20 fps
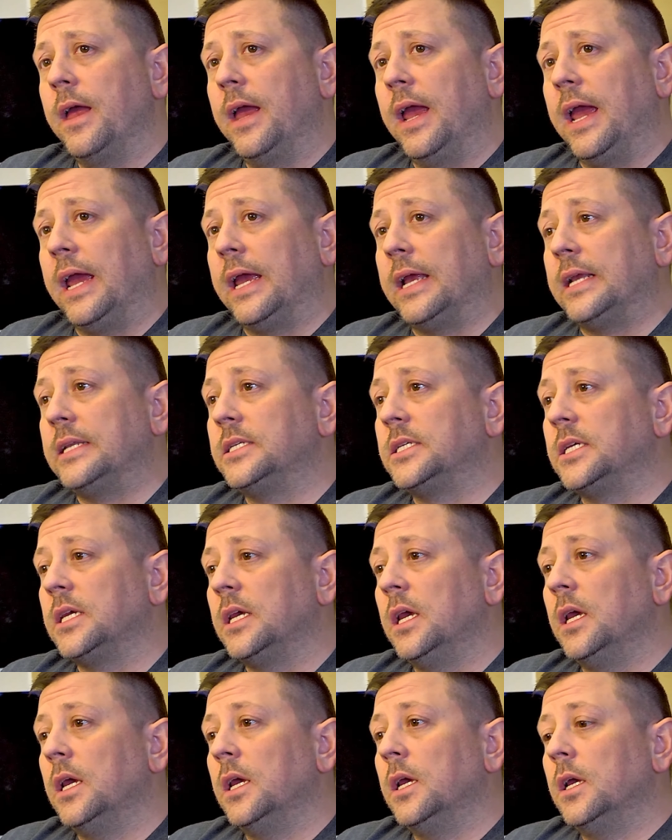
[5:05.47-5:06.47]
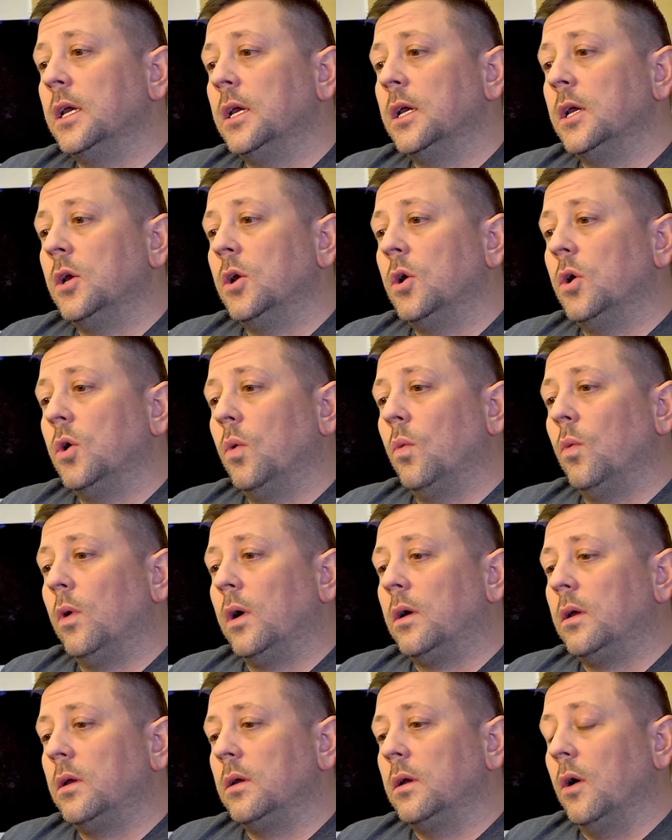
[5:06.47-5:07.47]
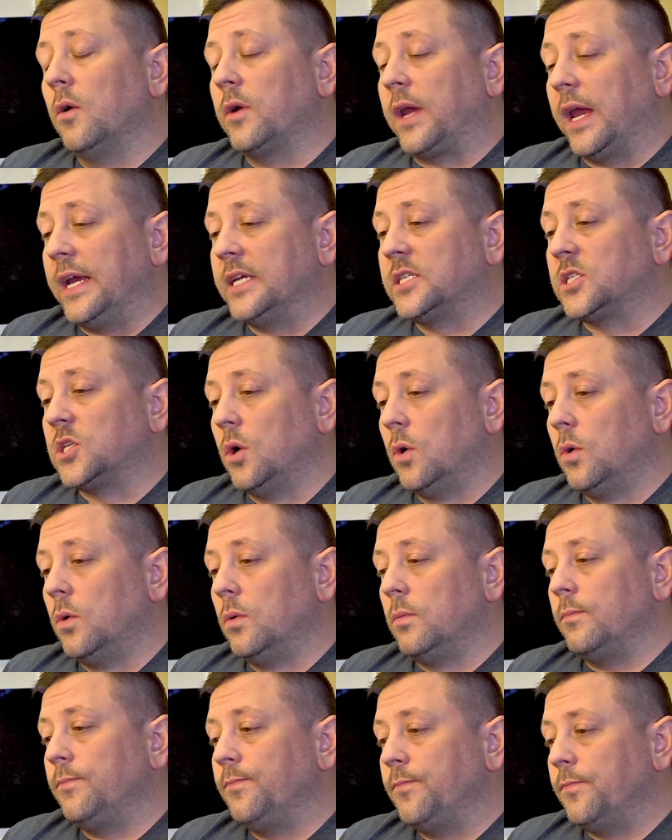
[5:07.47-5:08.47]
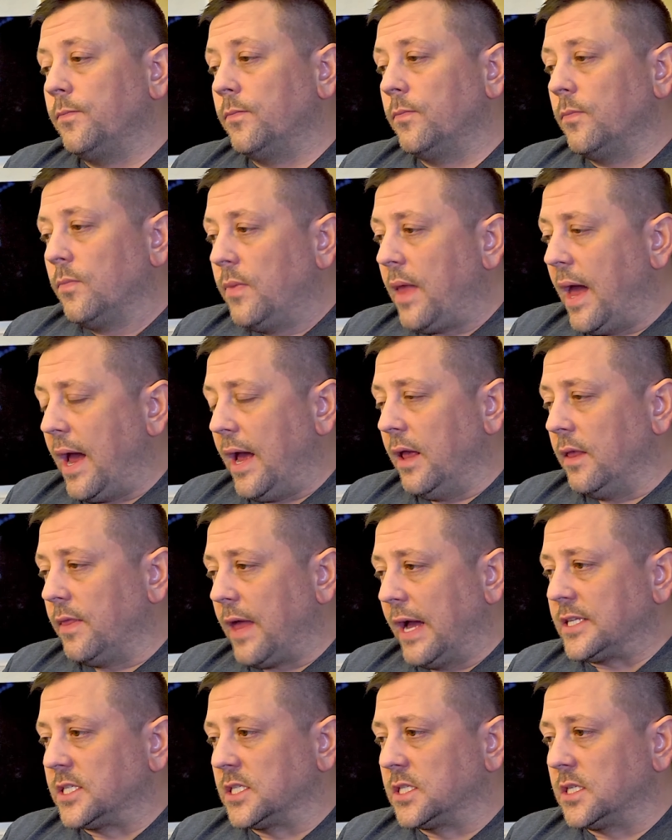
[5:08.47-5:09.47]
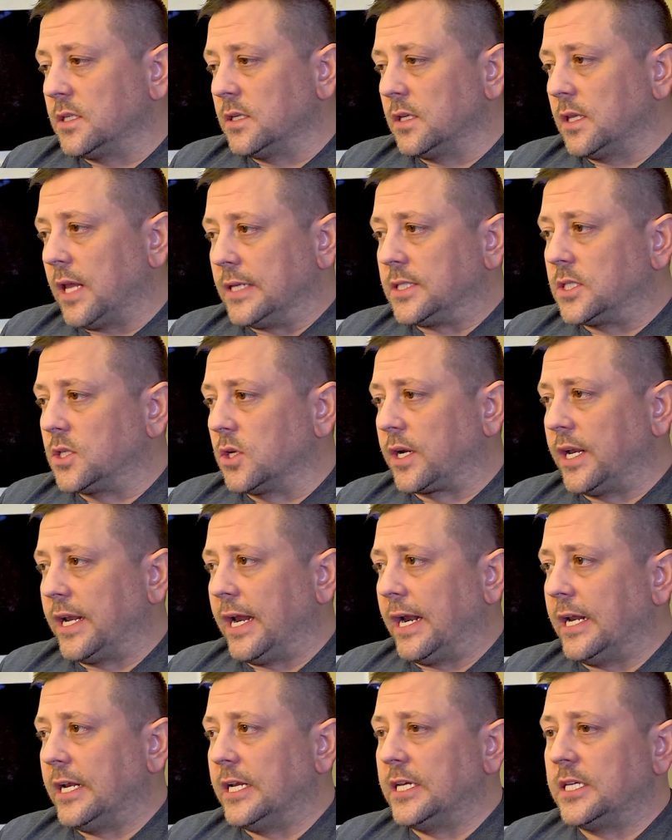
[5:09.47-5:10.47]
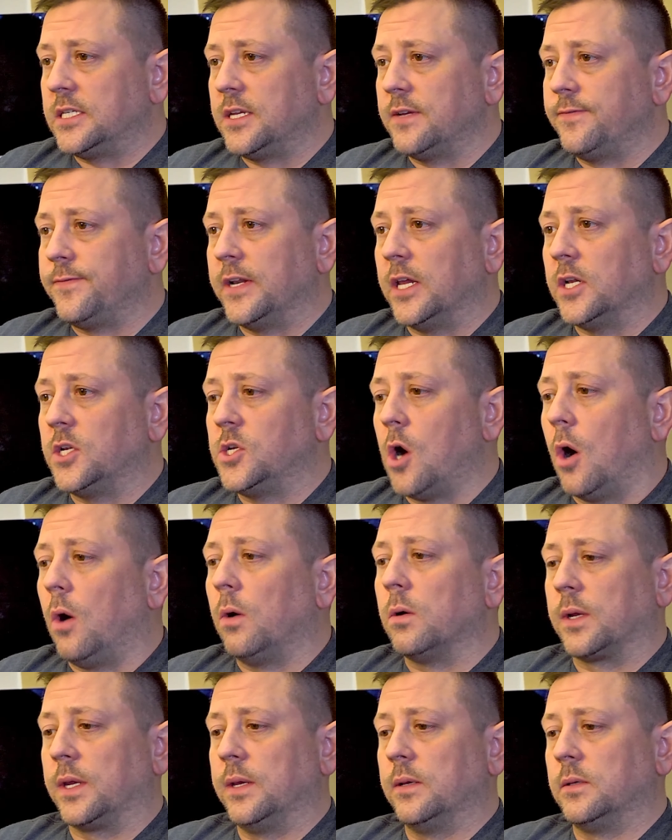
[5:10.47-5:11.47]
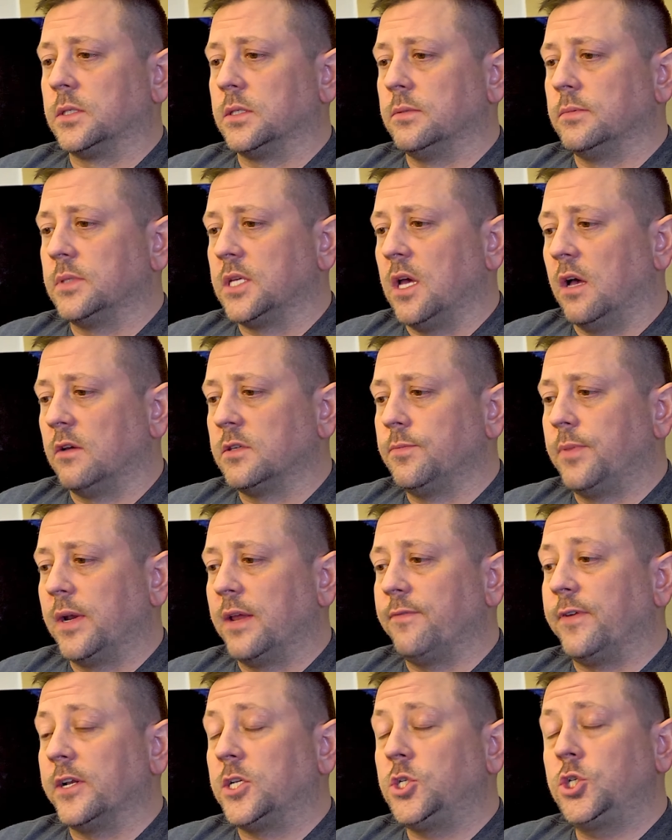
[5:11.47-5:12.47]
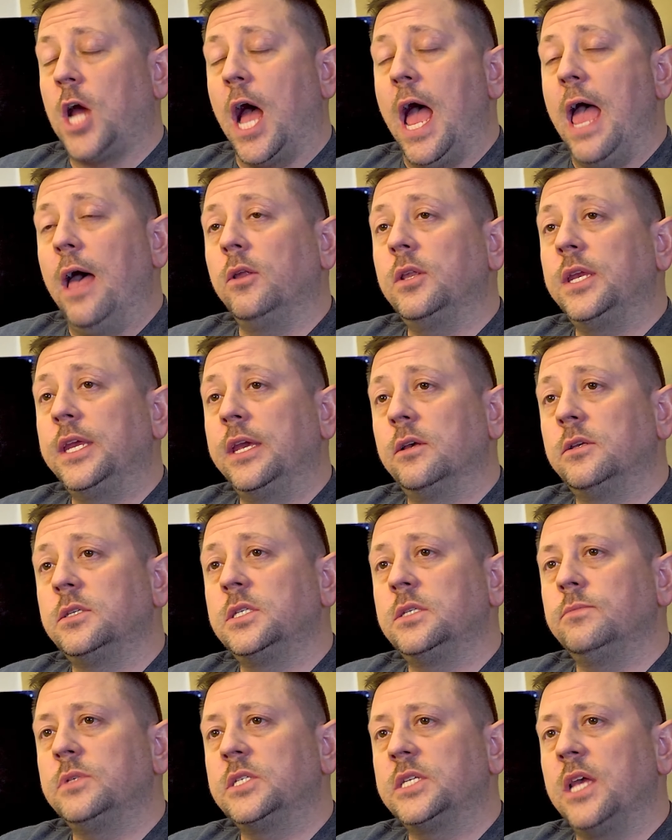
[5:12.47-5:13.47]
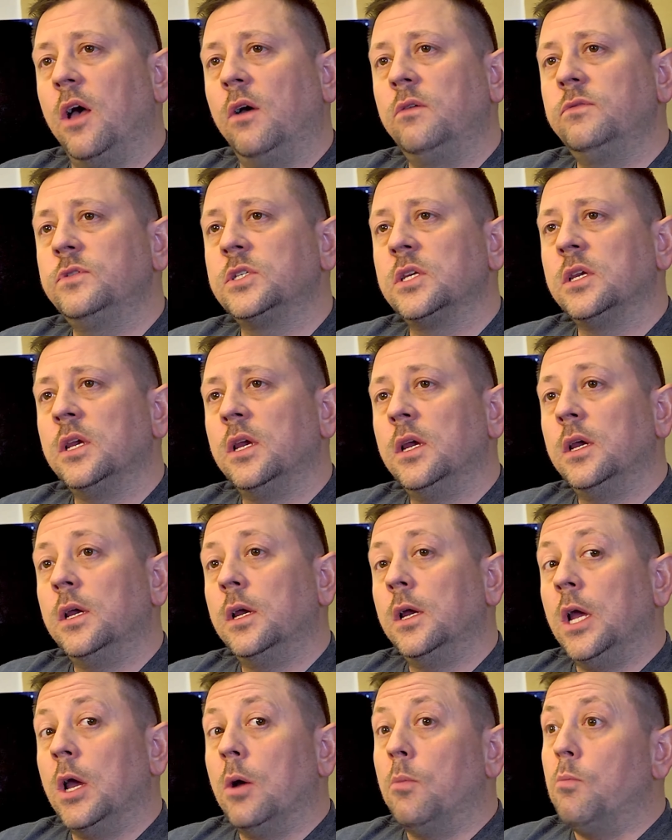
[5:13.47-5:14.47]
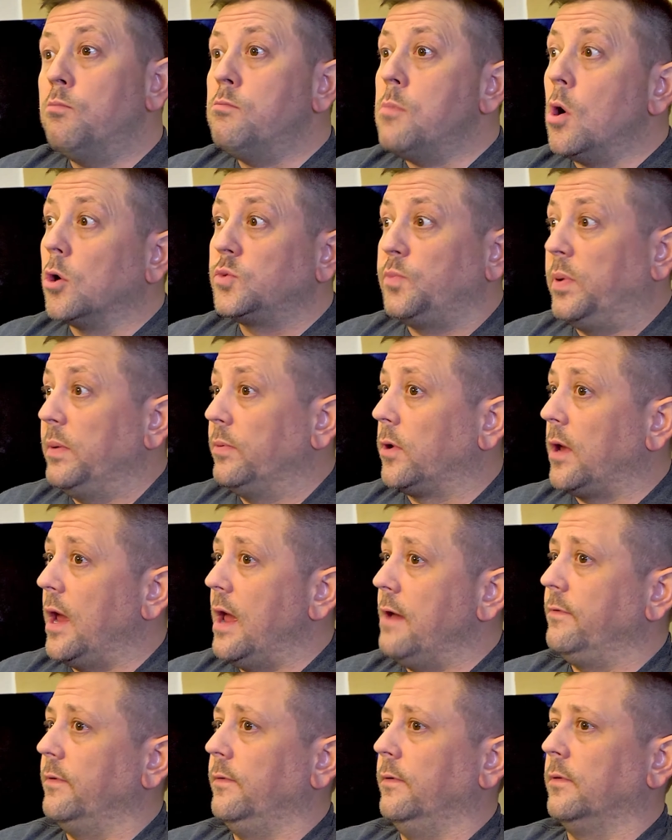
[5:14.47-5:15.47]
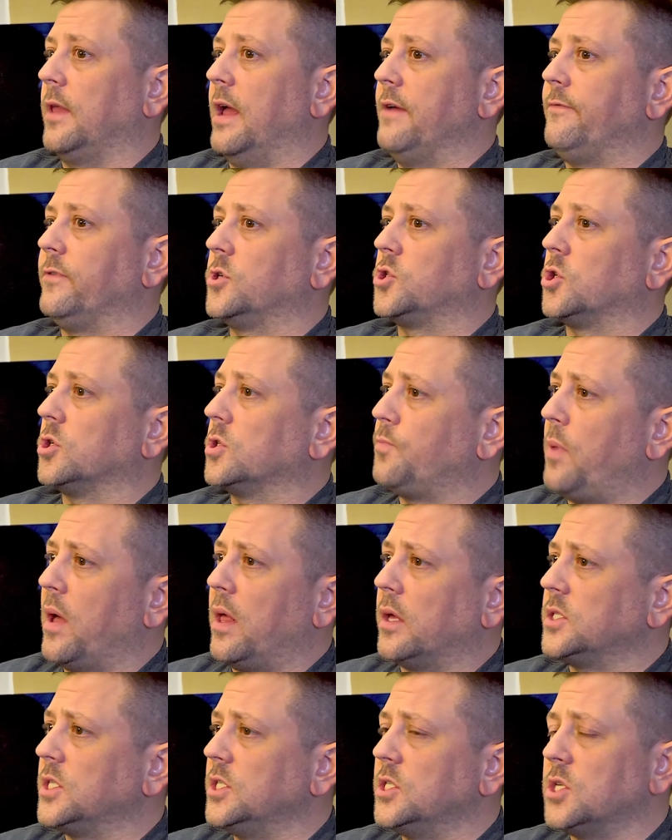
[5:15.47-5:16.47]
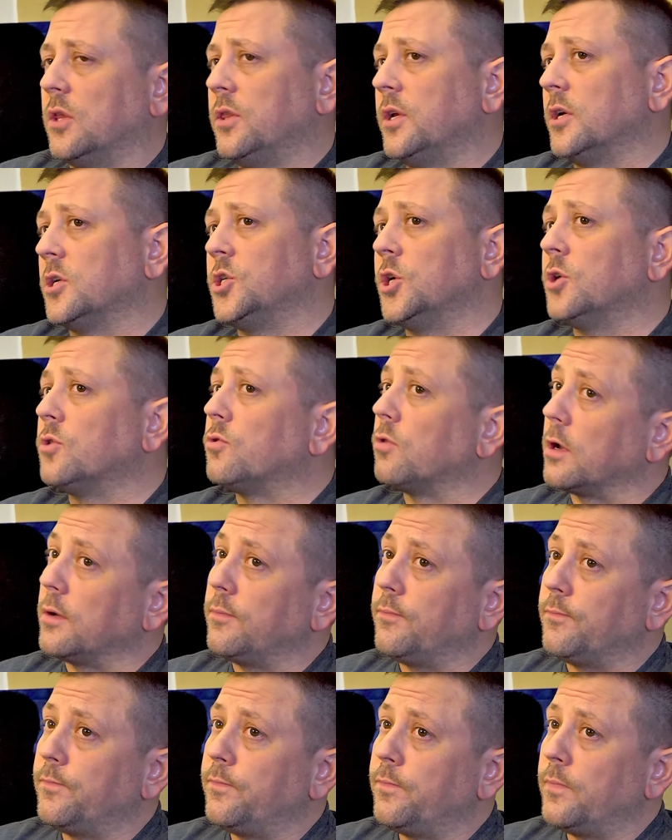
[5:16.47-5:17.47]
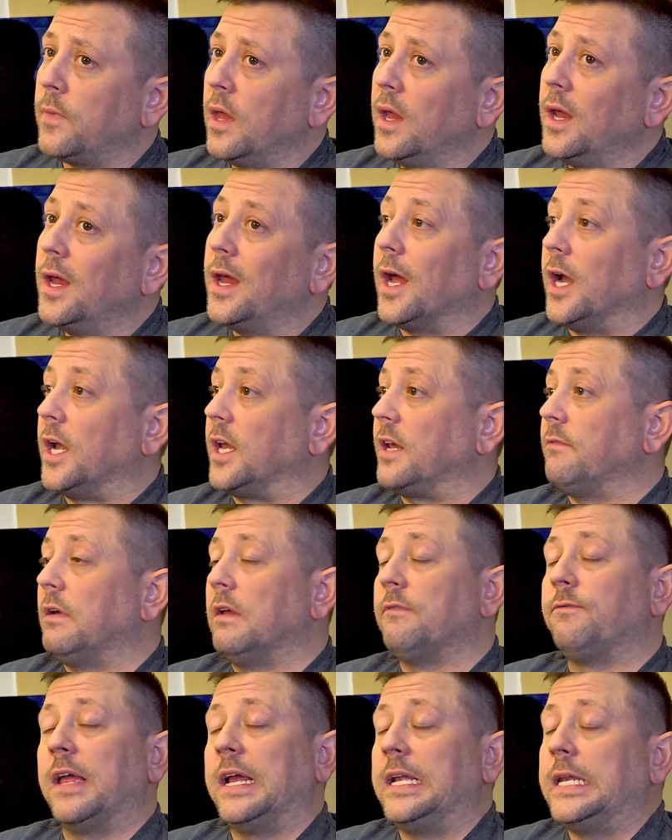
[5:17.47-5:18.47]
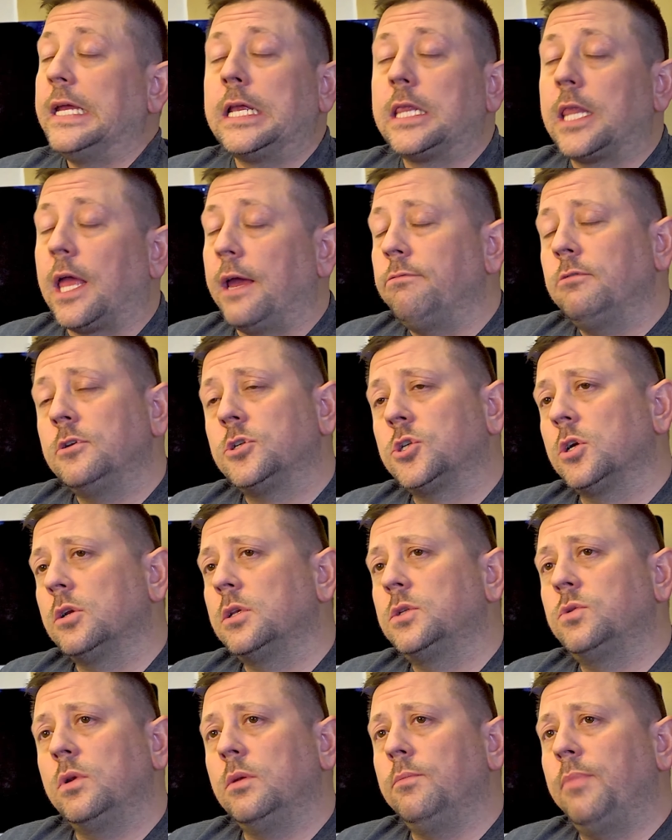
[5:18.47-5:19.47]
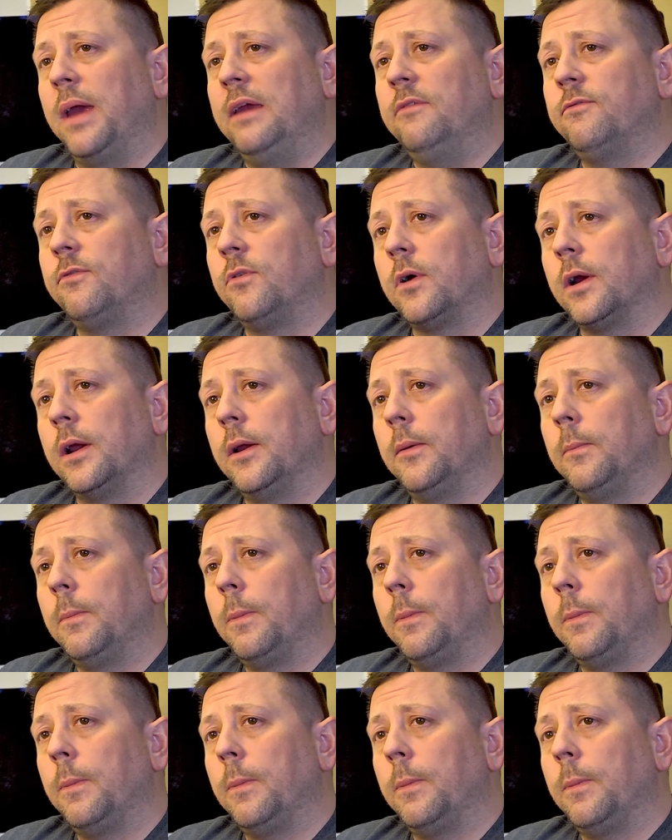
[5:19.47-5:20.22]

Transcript: And well, okay, so that's looking at it as if an adult kills themselves. But if a child kills themselves, Most people don't have life insurance policies on their children. And even if they did, life insurance wouldn't pay for it.